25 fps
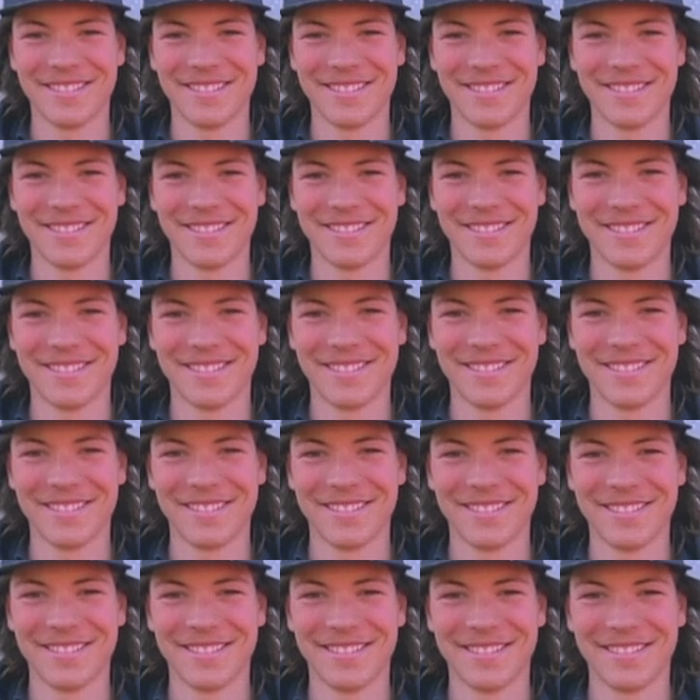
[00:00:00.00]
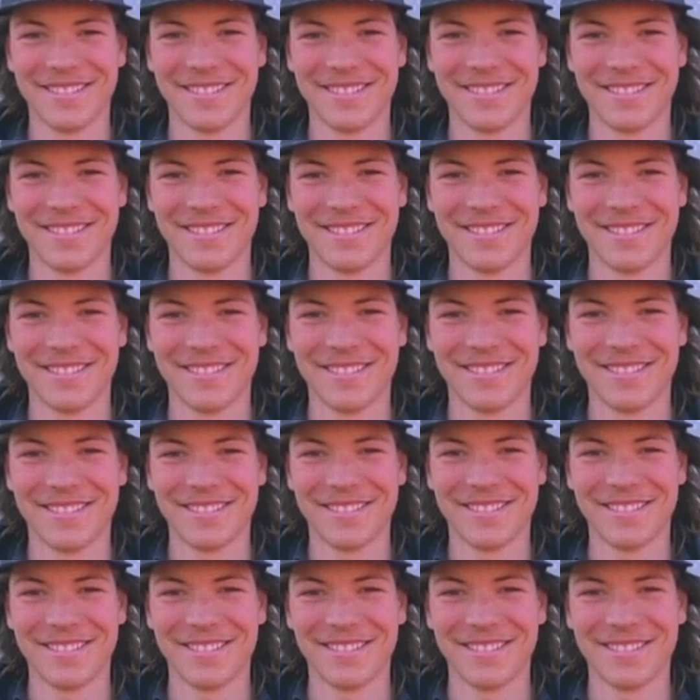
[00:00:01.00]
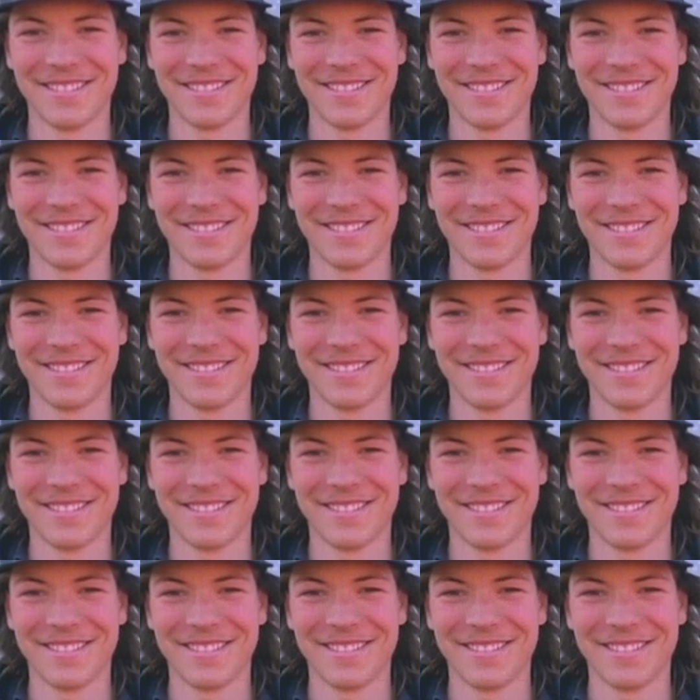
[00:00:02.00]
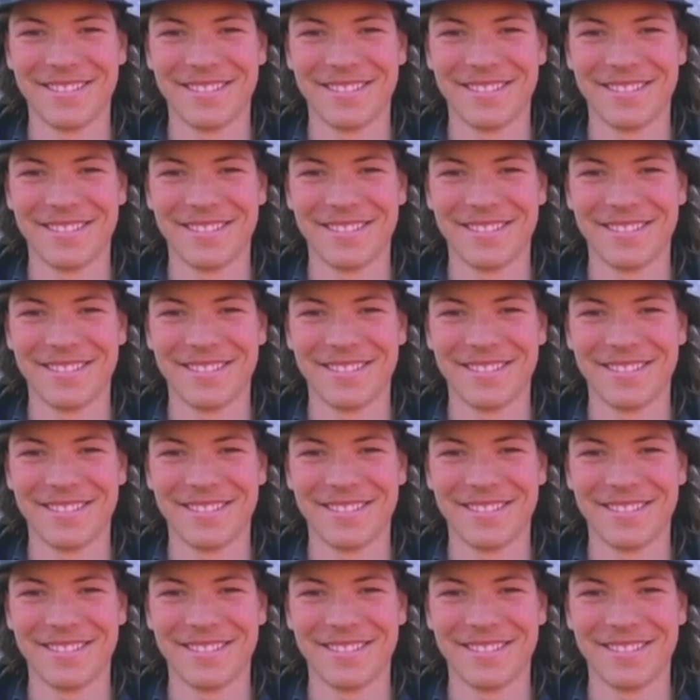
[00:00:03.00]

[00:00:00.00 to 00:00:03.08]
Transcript: The person shown says nothing.